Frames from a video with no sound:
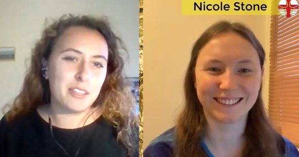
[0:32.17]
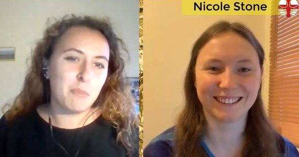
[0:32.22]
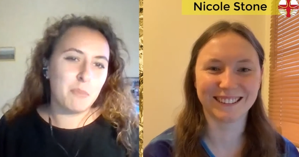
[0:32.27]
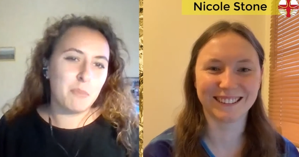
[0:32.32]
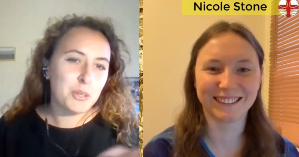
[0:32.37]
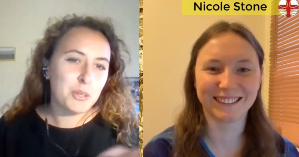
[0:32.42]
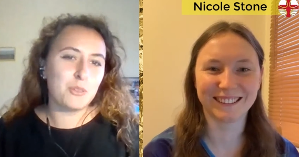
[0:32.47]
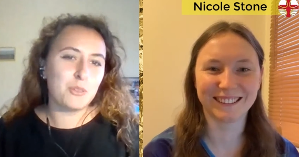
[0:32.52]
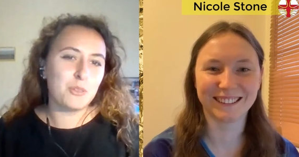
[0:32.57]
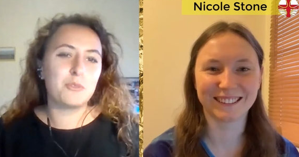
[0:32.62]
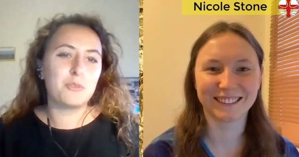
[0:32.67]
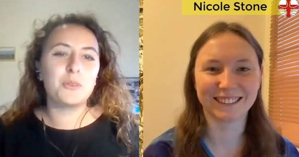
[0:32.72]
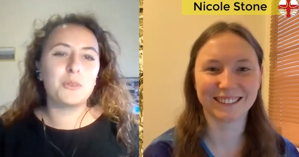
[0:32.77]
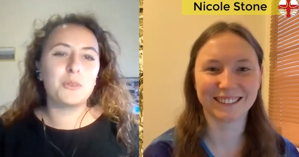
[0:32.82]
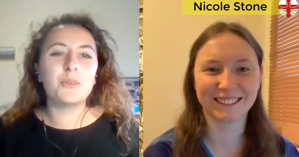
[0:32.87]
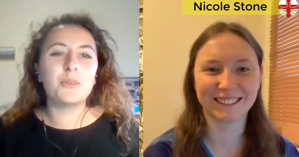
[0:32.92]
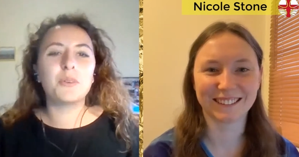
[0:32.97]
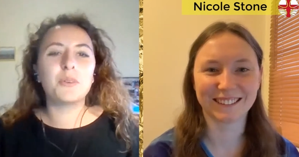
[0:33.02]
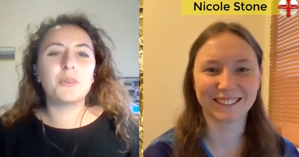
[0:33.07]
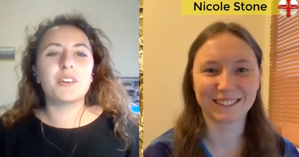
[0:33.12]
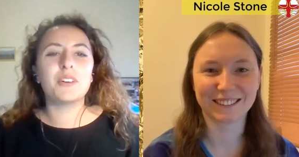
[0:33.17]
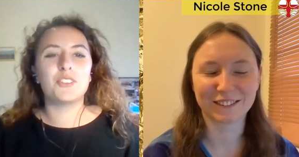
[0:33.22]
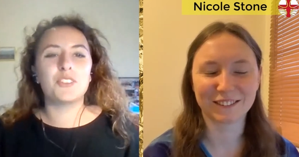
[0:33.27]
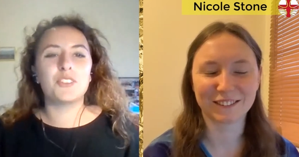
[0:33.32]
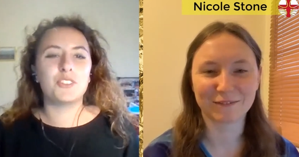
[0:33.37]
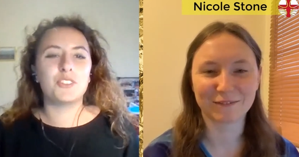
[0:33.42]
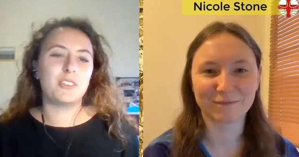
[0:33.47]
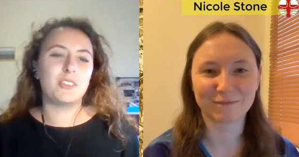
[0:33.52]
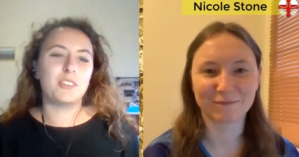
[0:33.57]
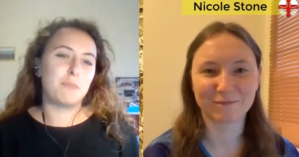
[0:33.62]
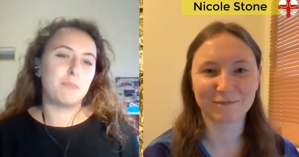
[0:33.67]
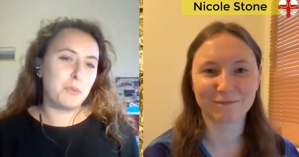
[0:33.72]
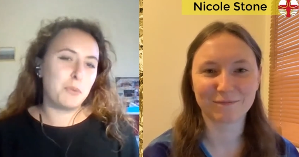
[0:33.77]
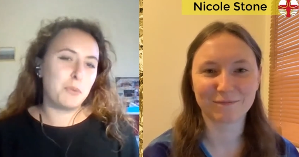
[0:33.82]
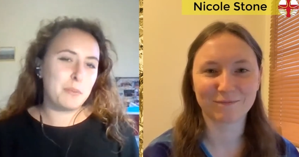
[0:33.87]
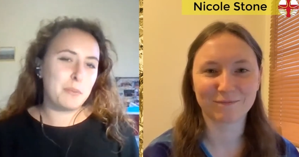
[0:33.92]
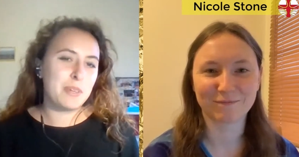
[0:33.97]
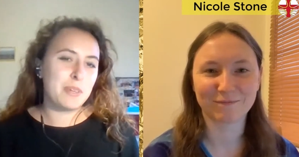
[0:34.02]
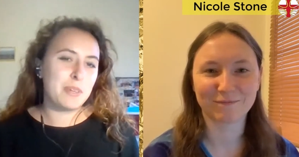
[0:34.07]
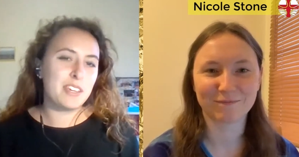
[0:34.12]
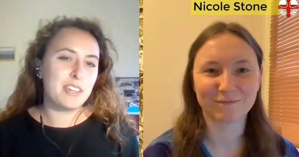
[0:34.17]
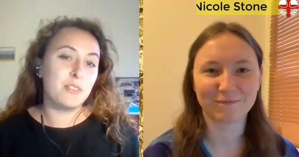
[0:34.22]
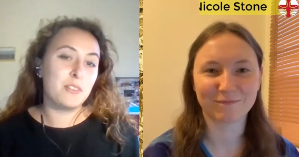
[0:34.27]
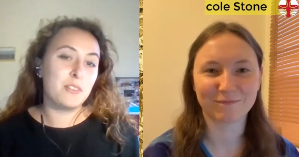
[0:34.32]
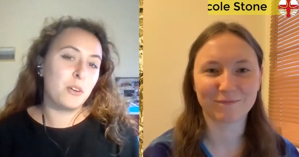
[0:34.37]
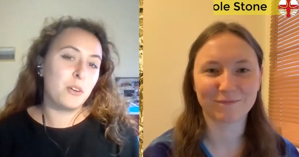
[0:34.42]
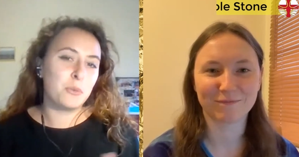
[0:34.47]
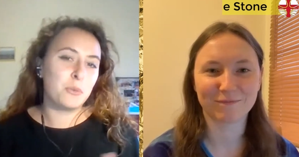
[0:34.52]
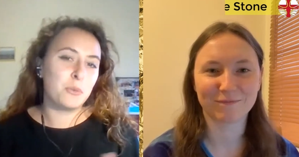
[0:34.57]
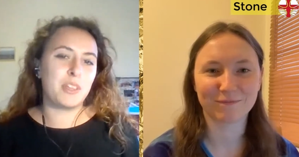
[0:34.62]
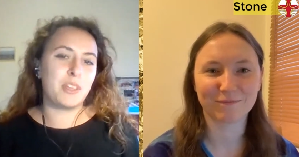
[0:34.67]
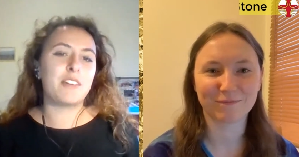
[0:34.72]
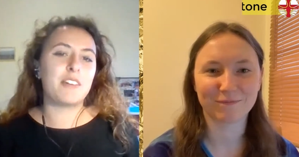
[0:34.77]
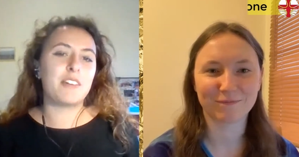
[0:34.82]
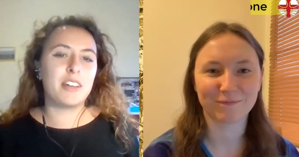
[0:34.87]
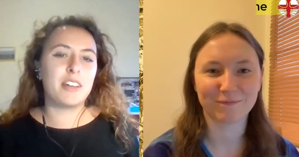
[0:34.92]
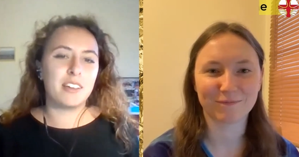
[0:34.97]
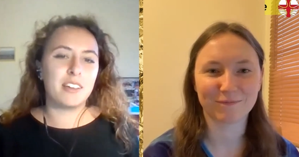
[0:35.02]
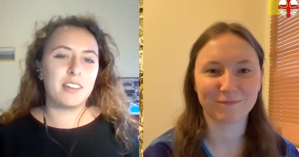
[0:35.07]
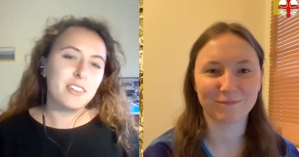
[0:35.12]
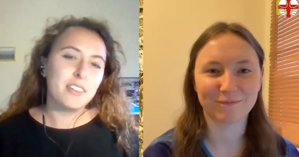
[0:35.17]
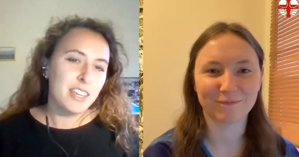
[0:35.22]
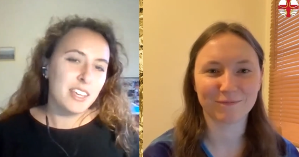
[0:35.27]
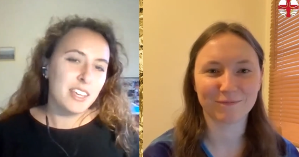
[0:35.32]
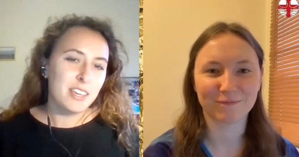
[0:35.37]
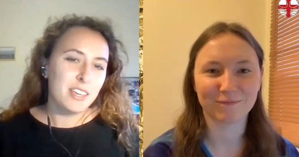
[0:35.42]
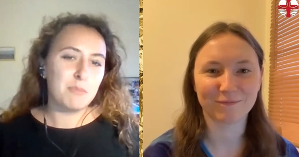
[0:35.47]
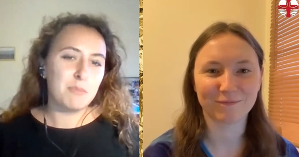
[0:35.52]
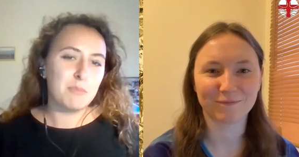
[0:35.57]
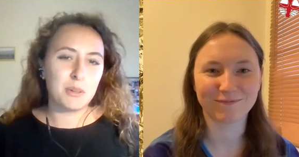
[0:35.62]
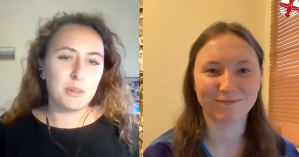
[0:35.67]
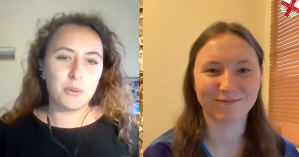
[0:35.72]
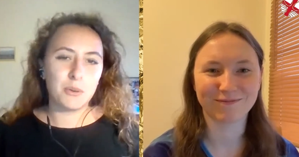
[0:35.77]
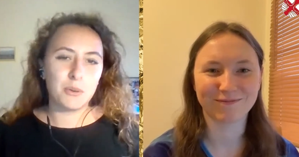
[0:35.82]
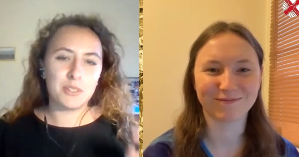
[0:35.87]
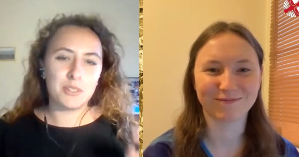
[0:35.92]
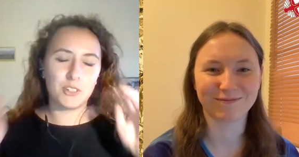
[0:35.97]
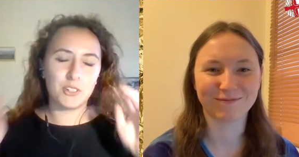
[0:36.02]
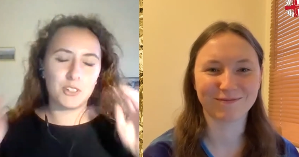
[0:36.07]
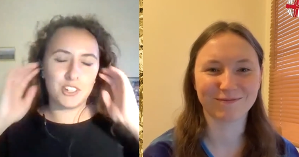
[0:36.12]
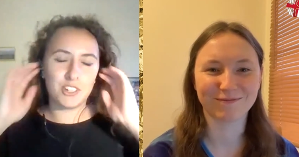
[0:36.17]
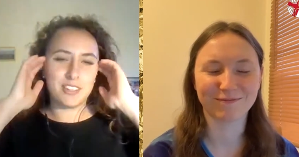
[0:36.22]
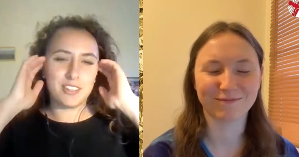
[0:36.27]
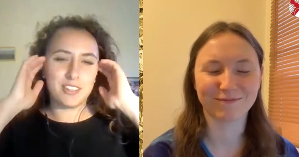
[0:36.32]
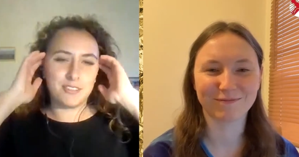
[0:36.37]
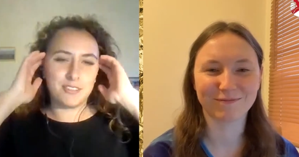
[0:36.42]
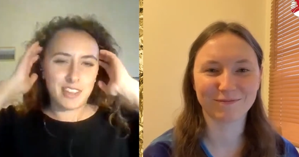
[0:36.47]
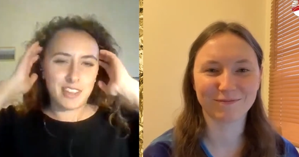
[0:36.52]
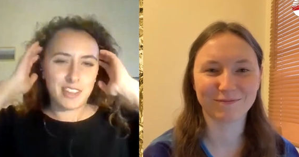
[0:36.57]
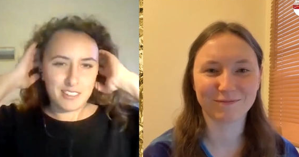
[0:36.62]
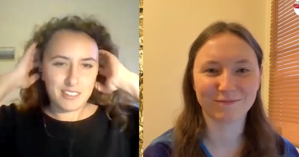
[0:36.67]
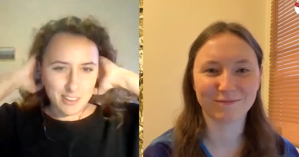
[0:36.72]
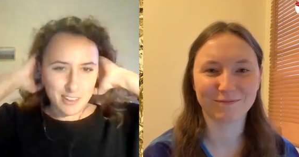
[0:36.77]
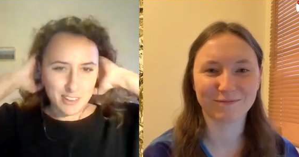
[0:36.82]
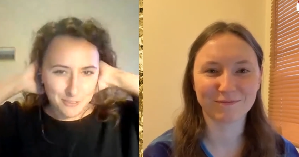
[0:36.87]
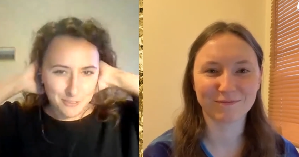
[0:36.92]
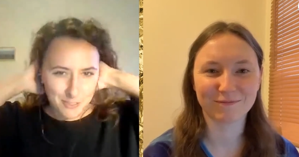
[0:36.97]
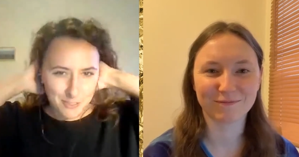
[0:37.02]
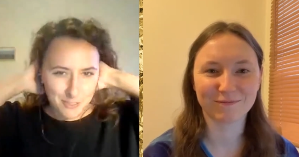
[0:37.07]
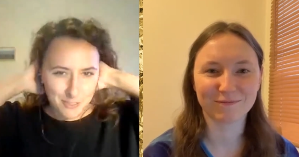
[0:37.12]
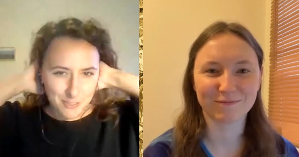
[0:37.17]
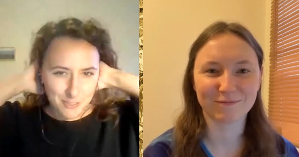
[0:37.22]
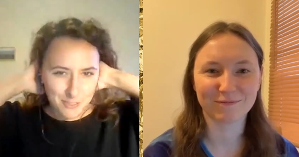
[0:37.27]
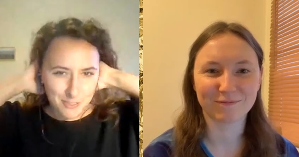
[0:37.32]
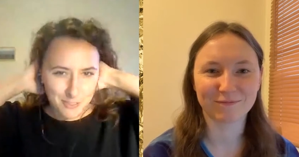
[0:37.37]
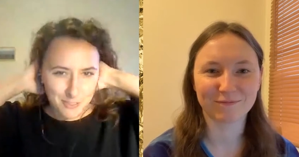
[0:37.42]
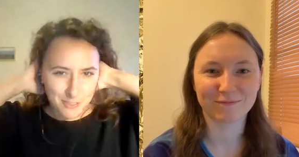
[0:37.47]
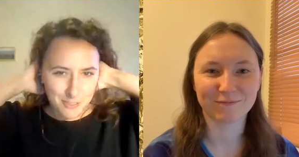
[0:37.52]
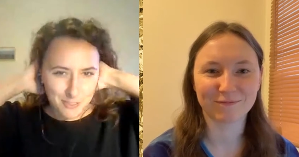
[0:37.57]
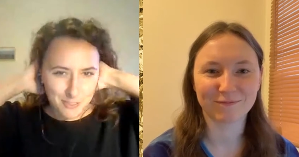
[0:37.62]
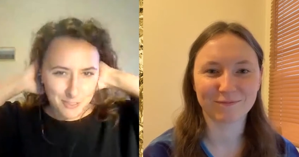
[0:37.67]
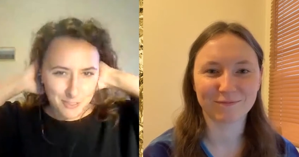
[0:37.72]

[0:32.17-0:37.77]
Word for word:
Speaker 1: uh, the most of you probably knows her uh, because she is very famous, in my